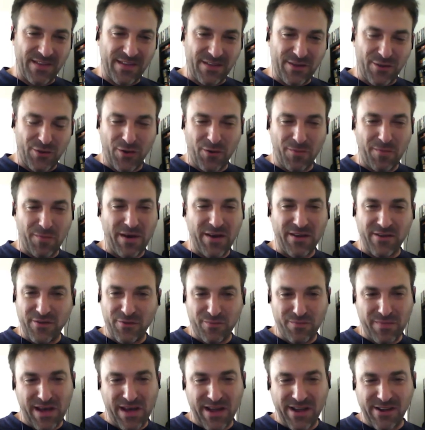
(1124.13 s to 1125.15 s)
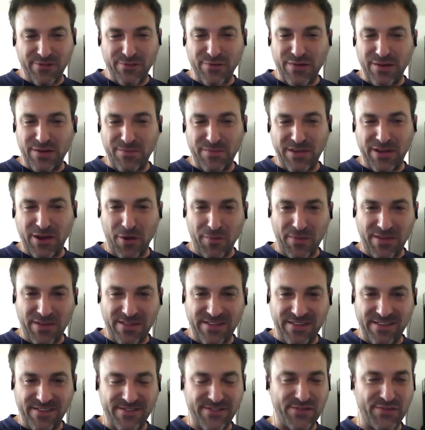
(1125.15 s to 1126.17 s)
you know, you might as well be
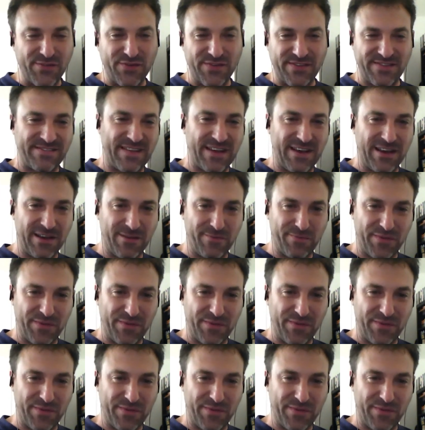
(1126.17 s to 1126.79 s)
committing suicide,